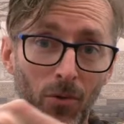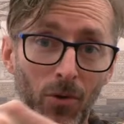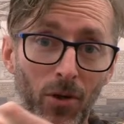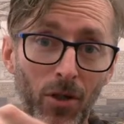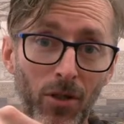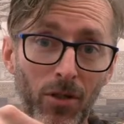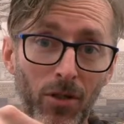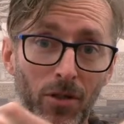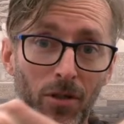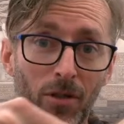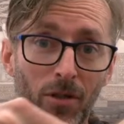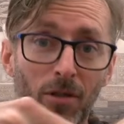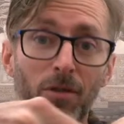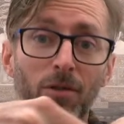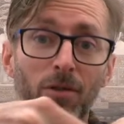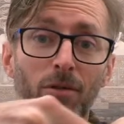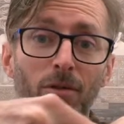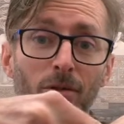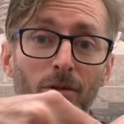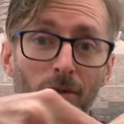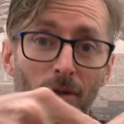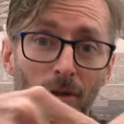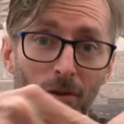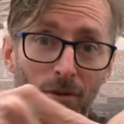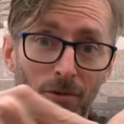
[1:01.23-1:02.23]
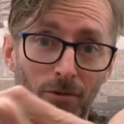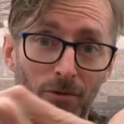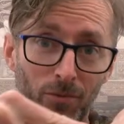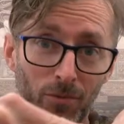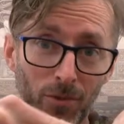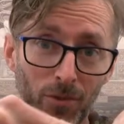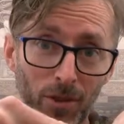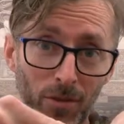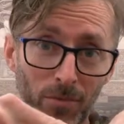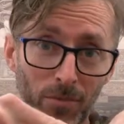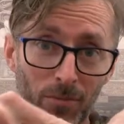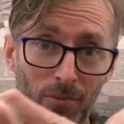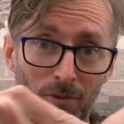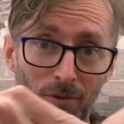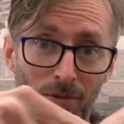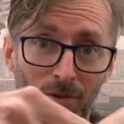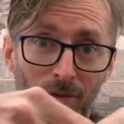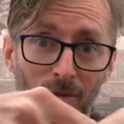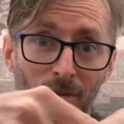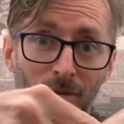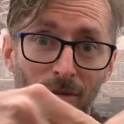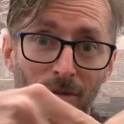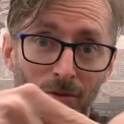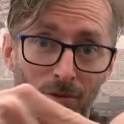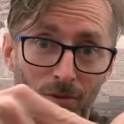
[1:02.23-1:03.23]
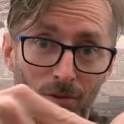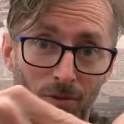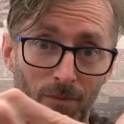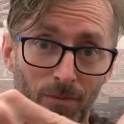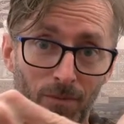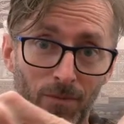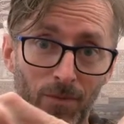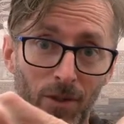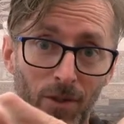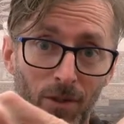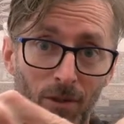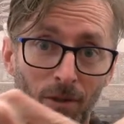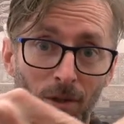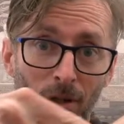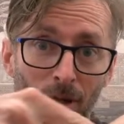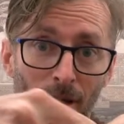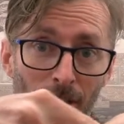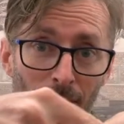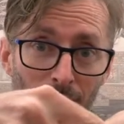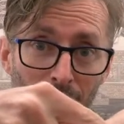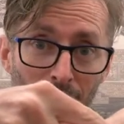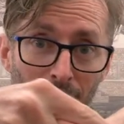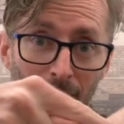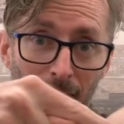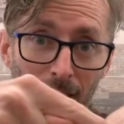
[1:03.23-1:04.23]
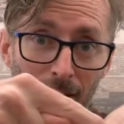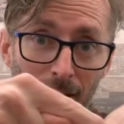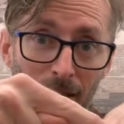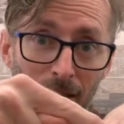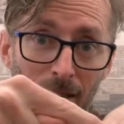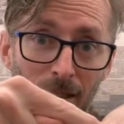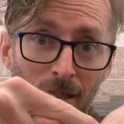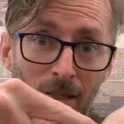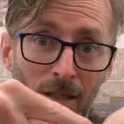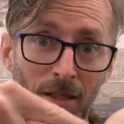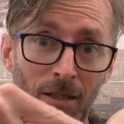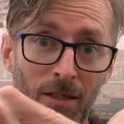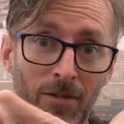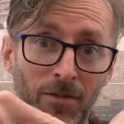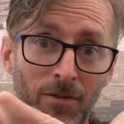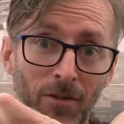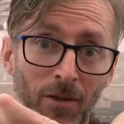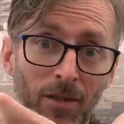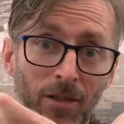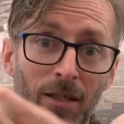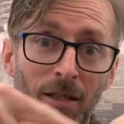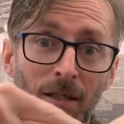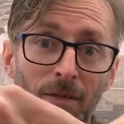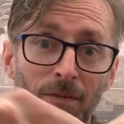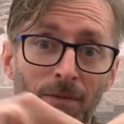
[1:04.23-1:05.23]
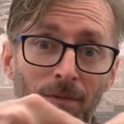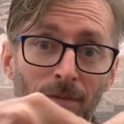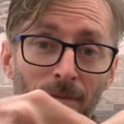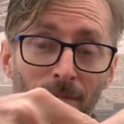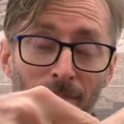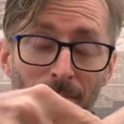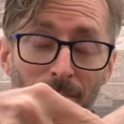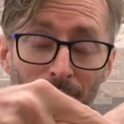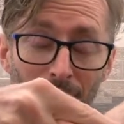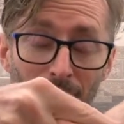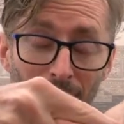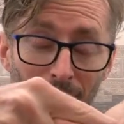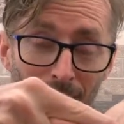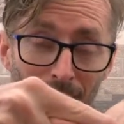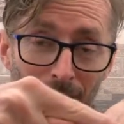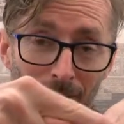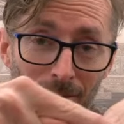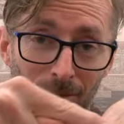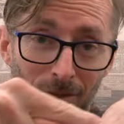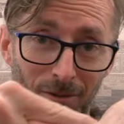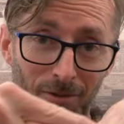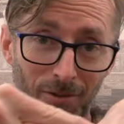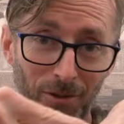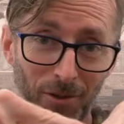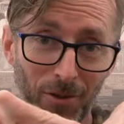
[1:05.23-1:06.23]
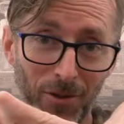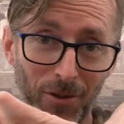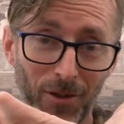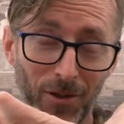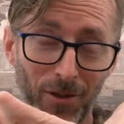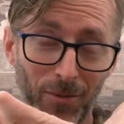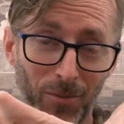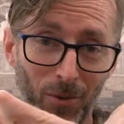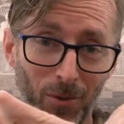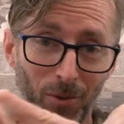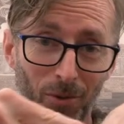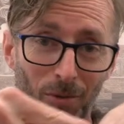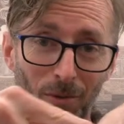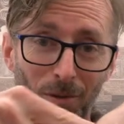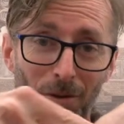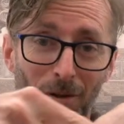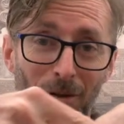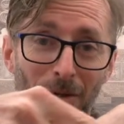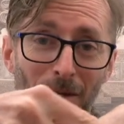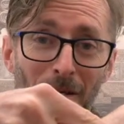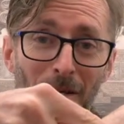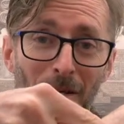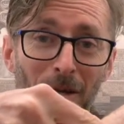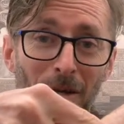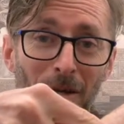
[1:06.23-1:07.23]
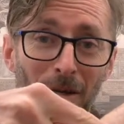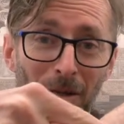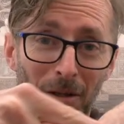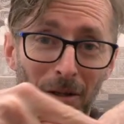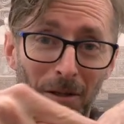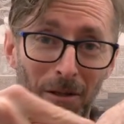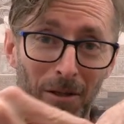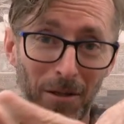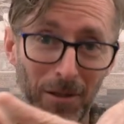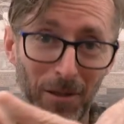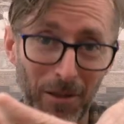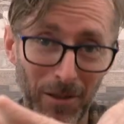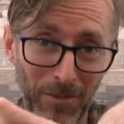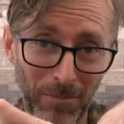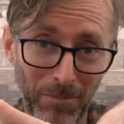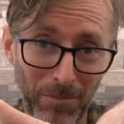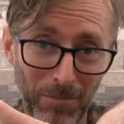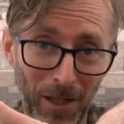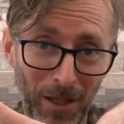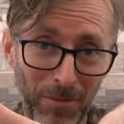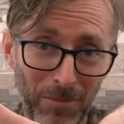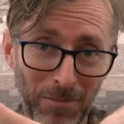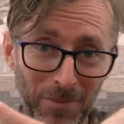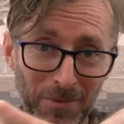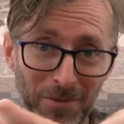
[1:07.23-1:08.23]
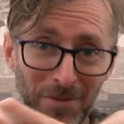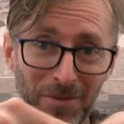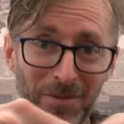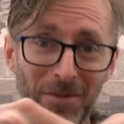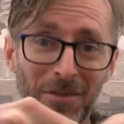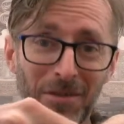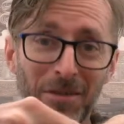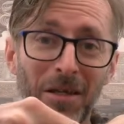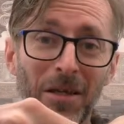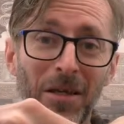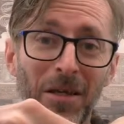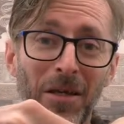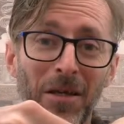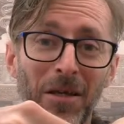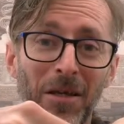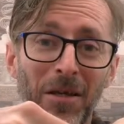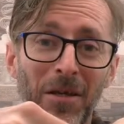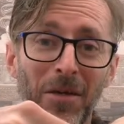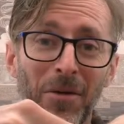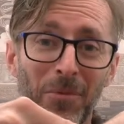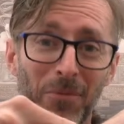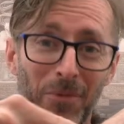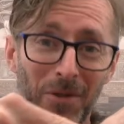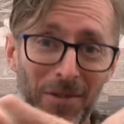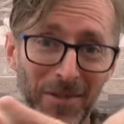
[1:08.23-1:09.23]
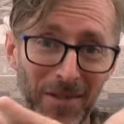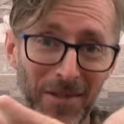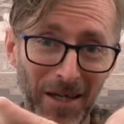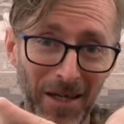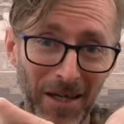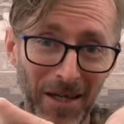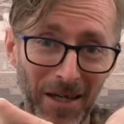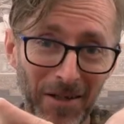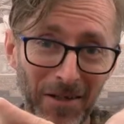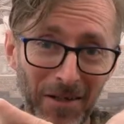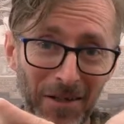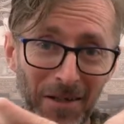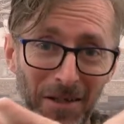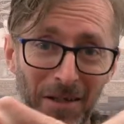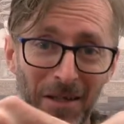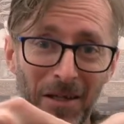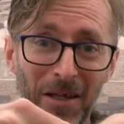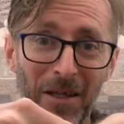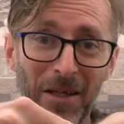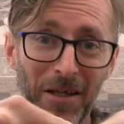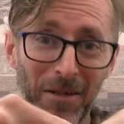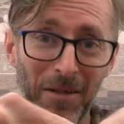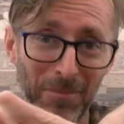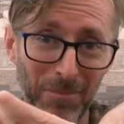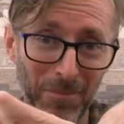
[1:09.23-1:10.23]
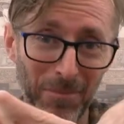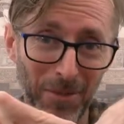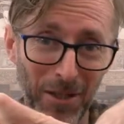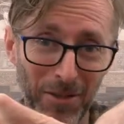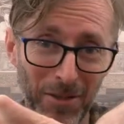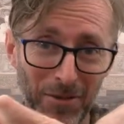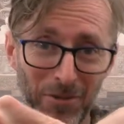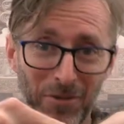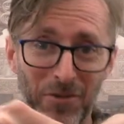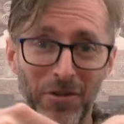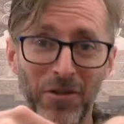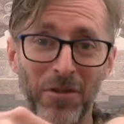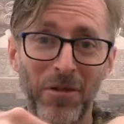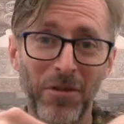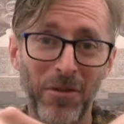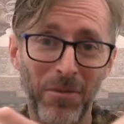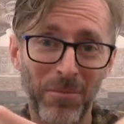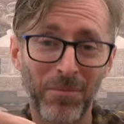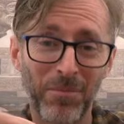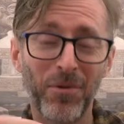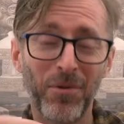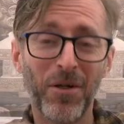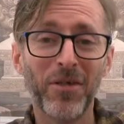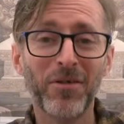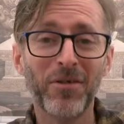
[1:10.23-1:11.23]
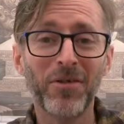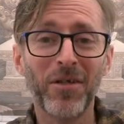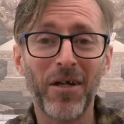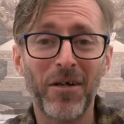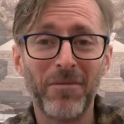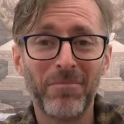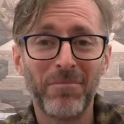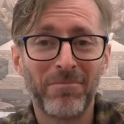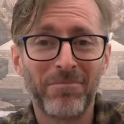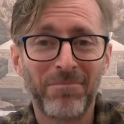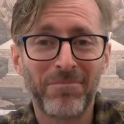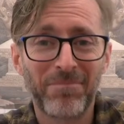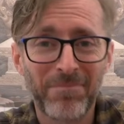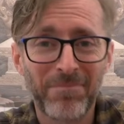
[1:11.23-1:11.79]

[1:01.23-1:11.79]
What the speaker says: what your dog's ribs should feel like. Easily discernible bumps without much pressure.